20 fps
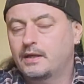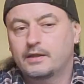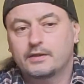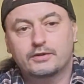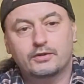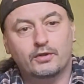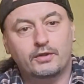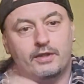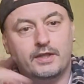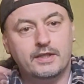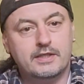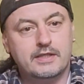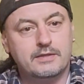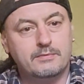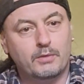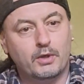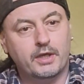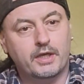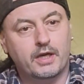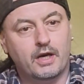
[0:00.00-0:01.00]
So this is
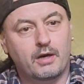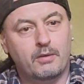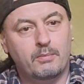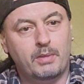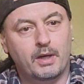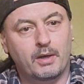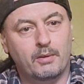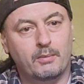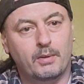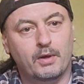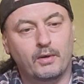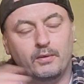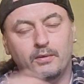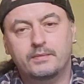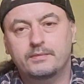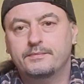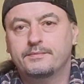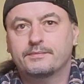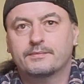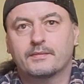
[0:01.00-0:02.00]
my compound bow.
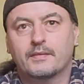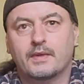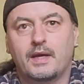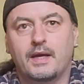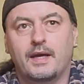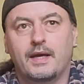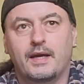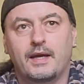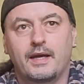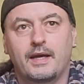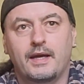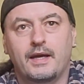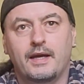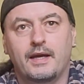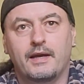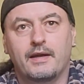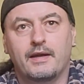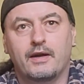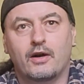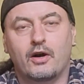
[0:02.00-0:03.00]

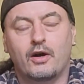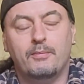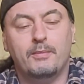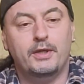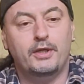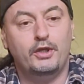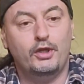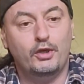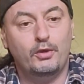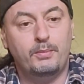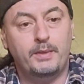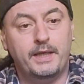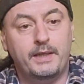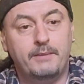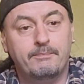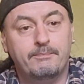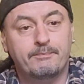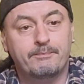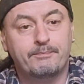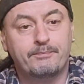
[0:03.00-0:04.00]
I'm a
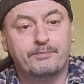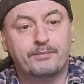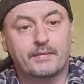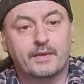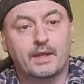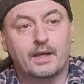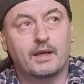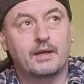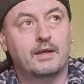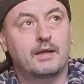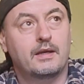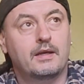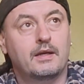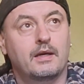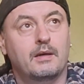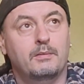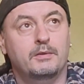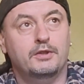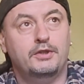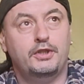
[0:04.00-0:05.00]
newbie.
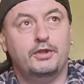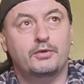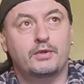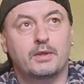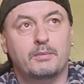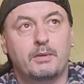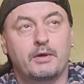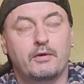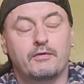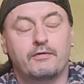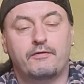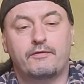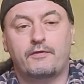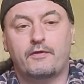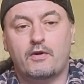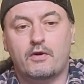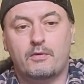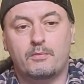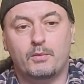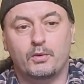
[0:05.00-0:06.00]
I've been shooting about
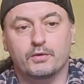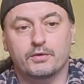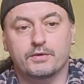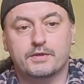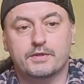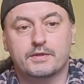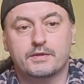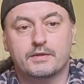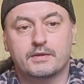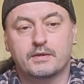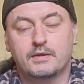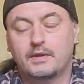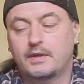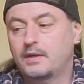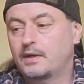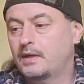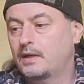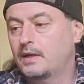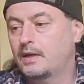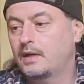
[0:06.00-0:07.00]
4 months,
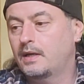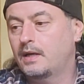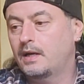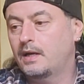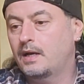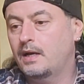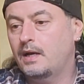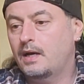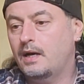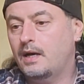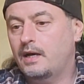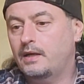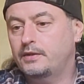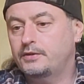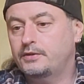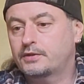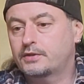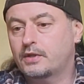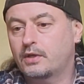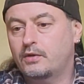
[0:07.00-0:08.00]
and I'm
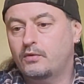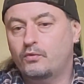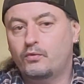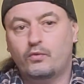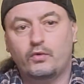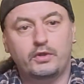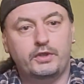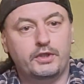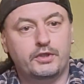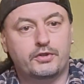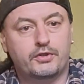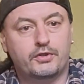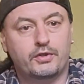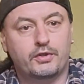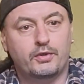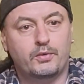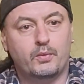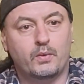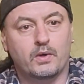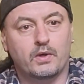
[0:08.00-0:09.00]
just going to run you
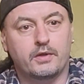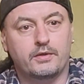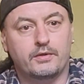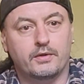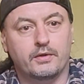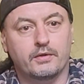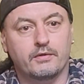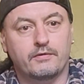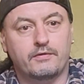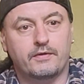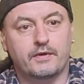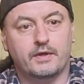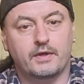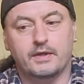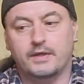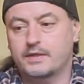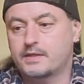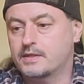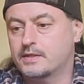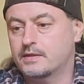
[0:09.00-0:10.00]
through what I've done for
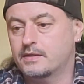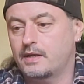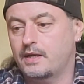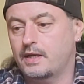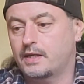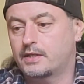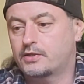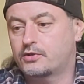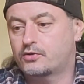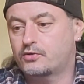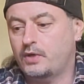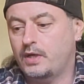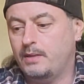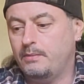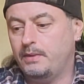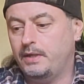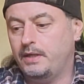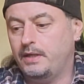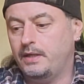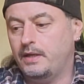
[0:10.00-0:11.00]
this. Is
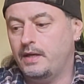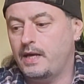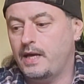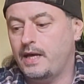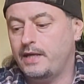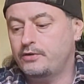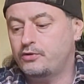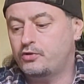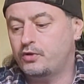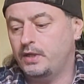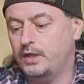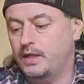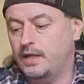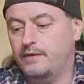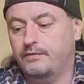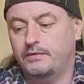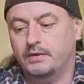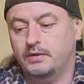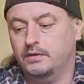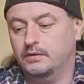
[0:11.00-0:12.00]
extremely entry
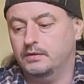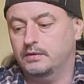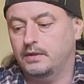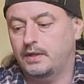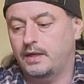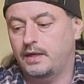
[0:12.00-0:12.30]
level